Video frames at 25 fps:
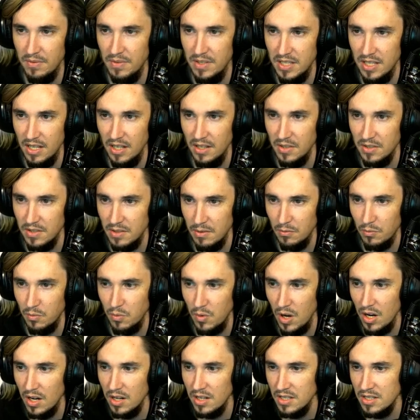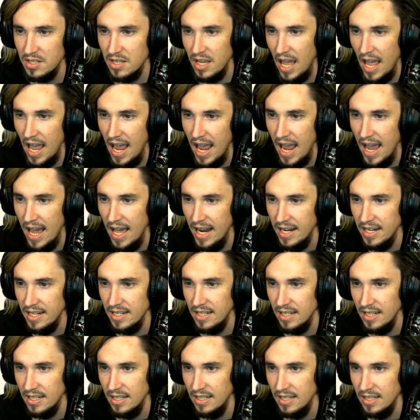sells rugs and
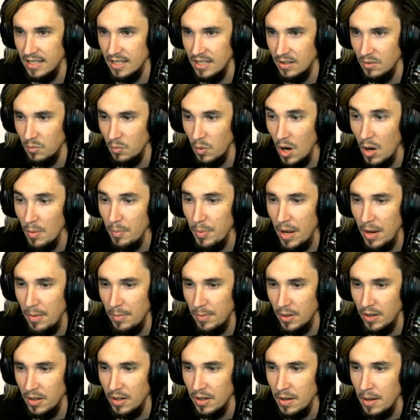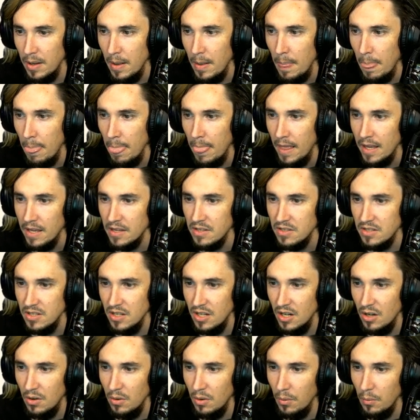uh, wallpaper.
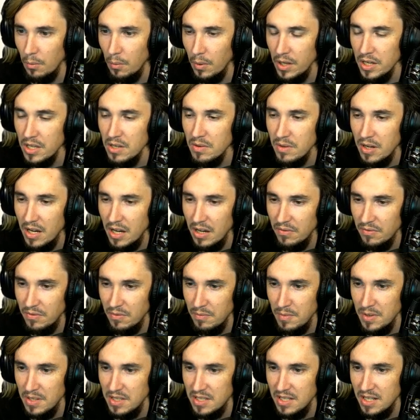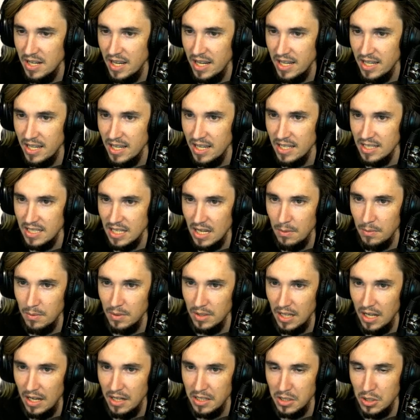So, what do you have for me today? Yes, I would
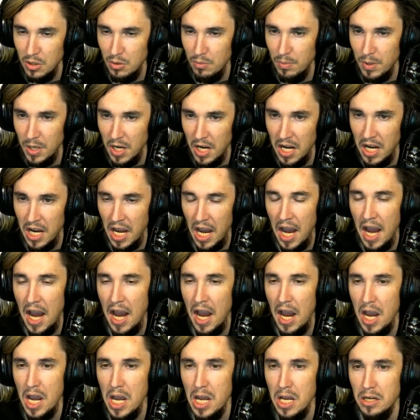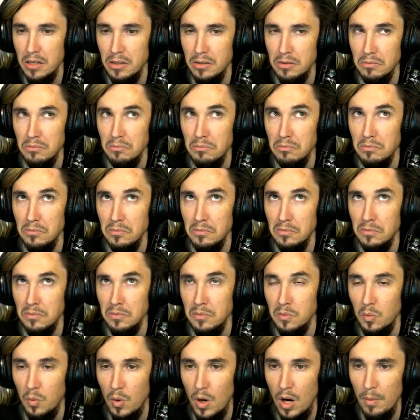like to buy a
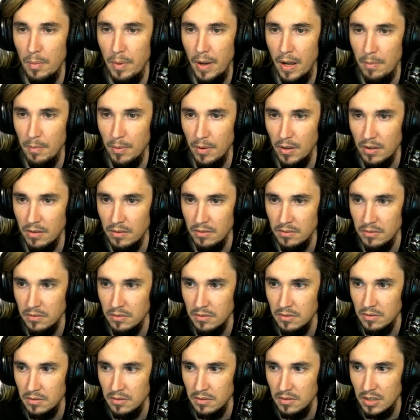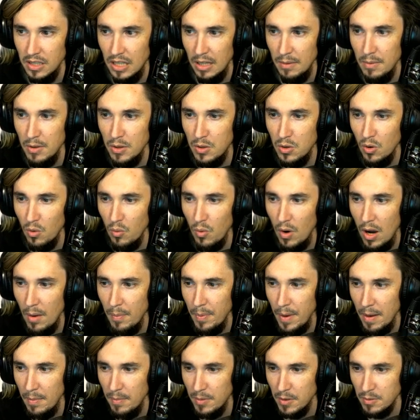wallpaper. Give me cool
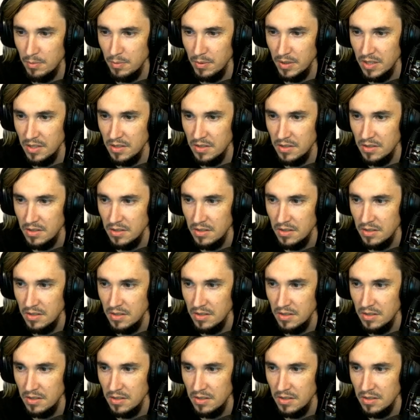wallpapers, please.